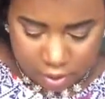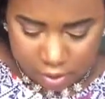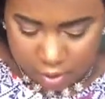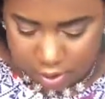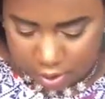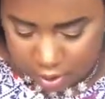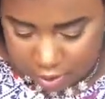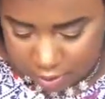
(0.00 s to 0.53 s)
So
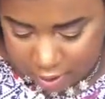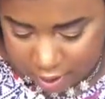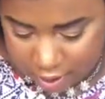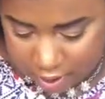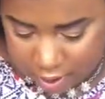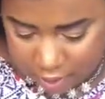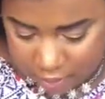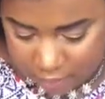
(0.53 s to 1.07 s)
let's go
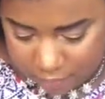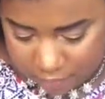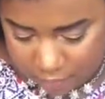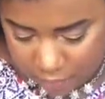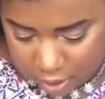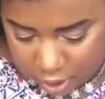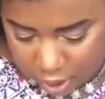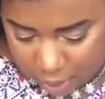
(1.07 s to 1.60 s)
ahead and
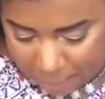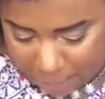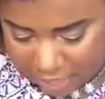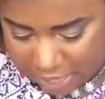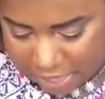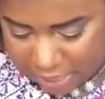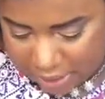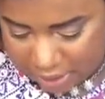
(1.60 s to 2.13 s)
get a little
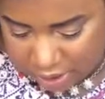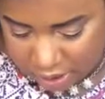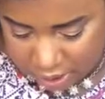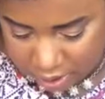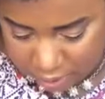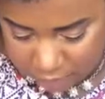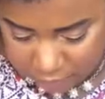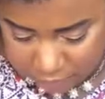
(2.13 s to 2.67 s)
piece.